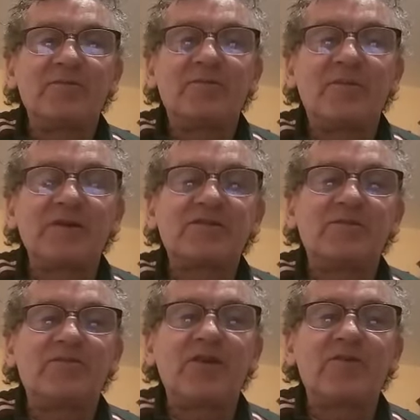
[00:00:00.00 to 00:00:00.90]
Best
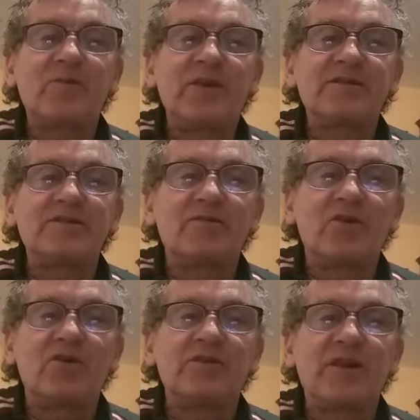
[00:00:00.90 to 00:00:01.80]
favourite place in the
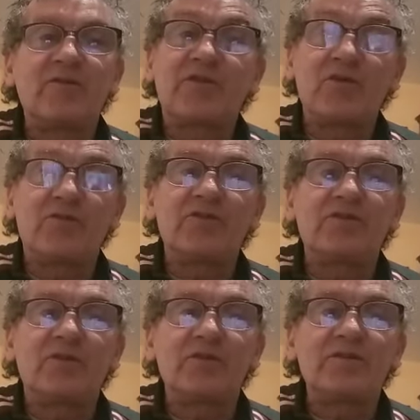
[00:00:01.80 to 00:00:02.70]
world, and it was all over the
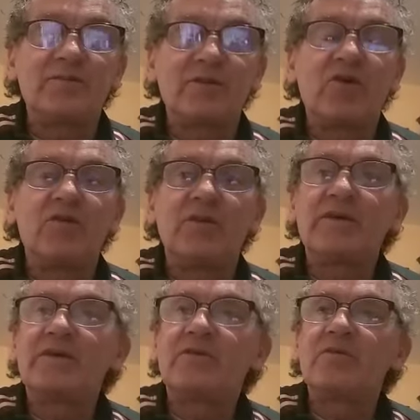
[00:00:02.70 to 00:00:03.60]
world. Galway,
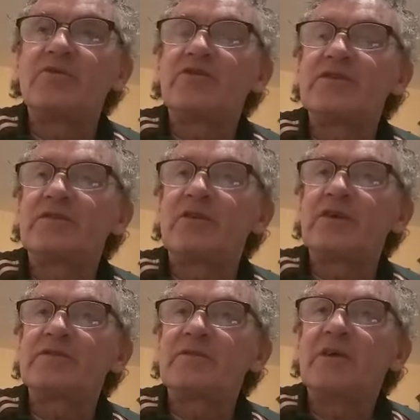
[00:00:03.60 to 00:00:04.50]
Galway City,
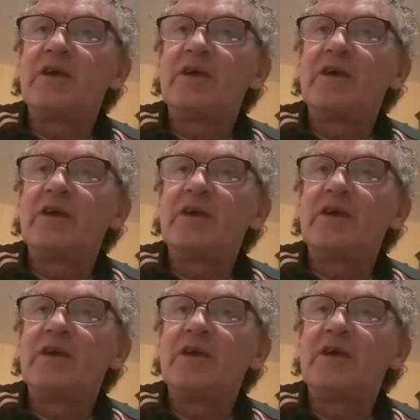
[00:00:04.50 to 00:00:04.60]
great.